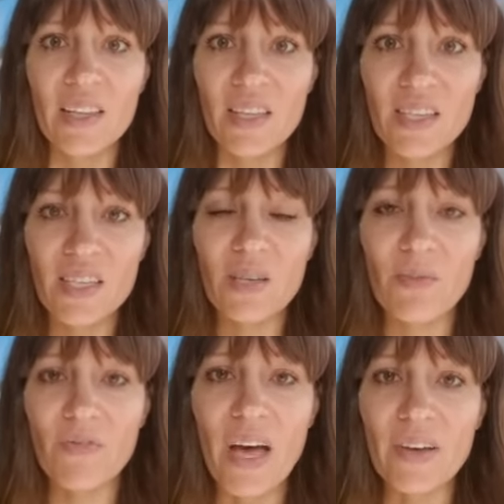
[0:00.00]
The system
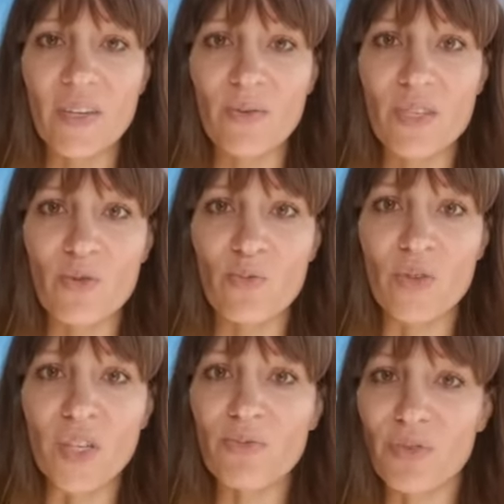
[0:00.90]
of value is a
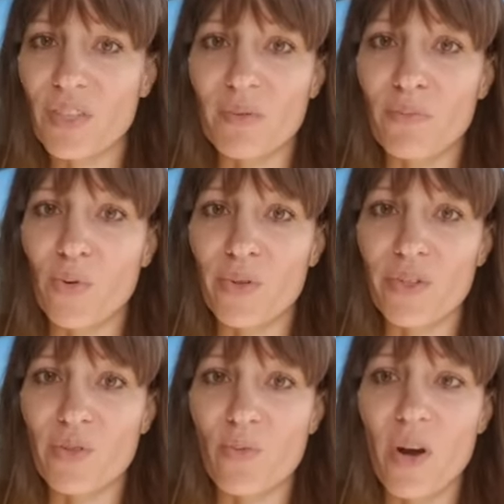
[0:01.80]
really, really
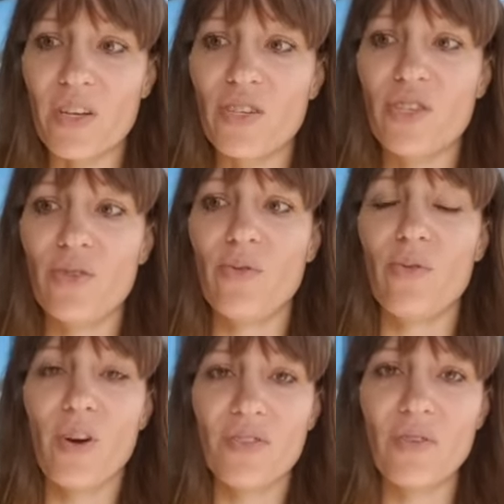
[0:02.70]
important one
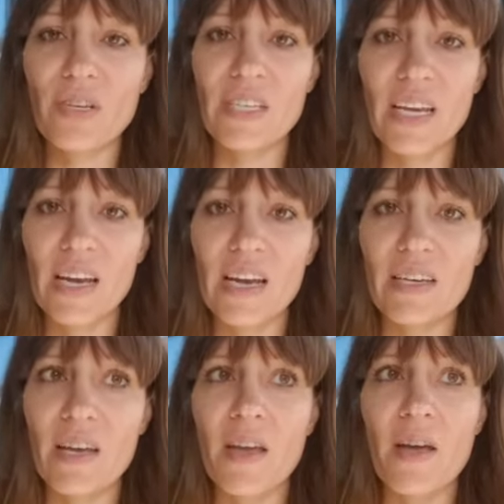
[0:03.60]
to
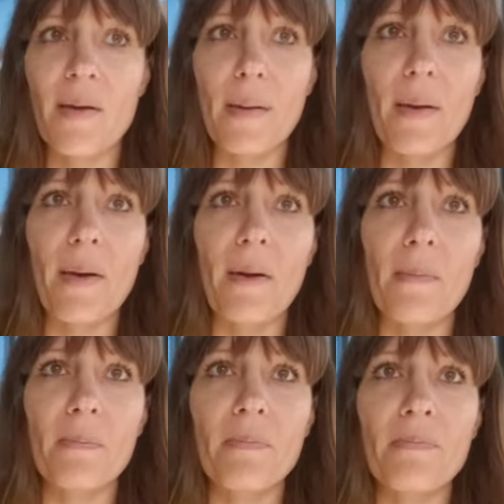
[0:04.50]
understand,
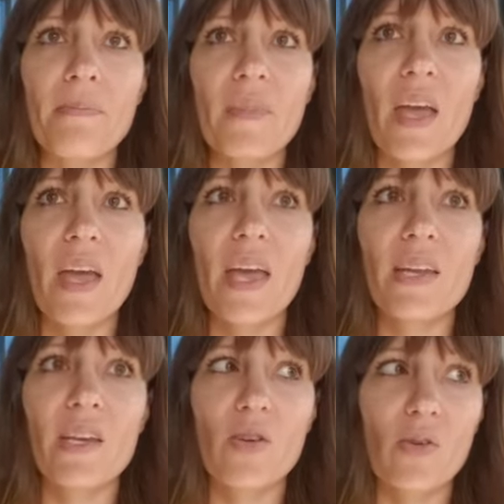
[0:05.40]
um,
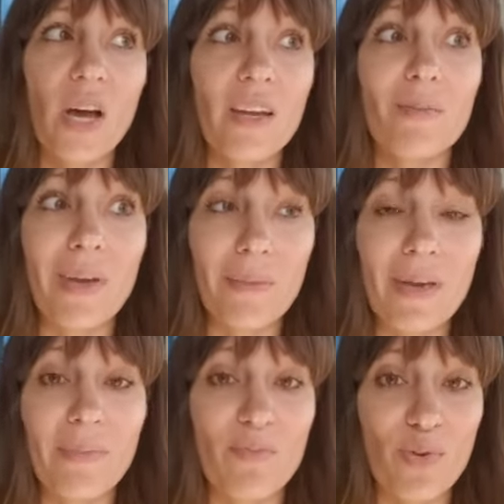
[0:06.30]
and it'll kind of ma
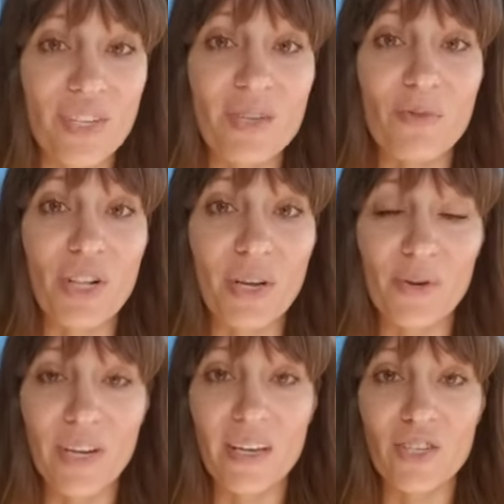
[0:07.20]
maybe bring some
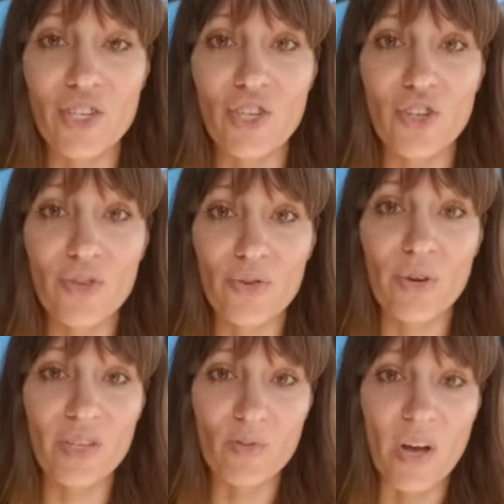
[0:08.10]
clarity to you
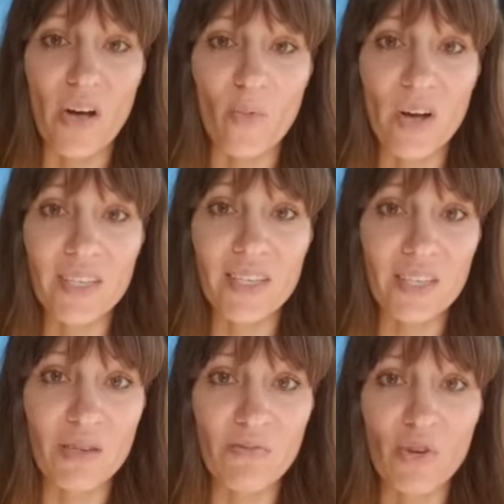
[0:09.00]
as well, what
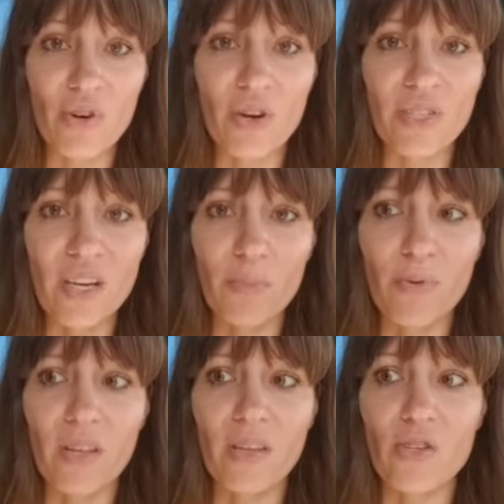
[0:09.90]
system you're hooked up
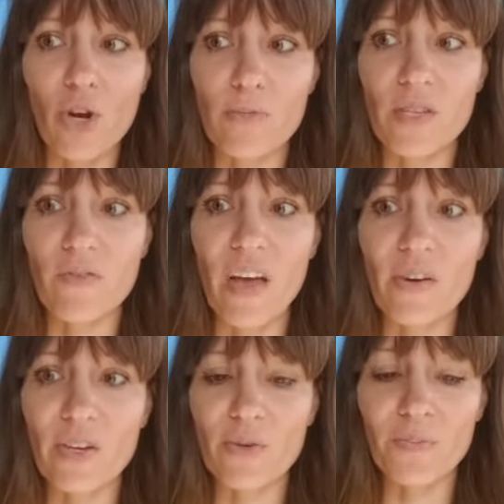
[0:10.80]
with in terms of
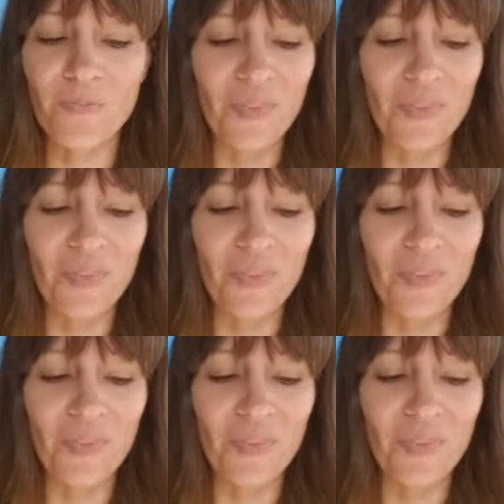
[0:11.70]
value.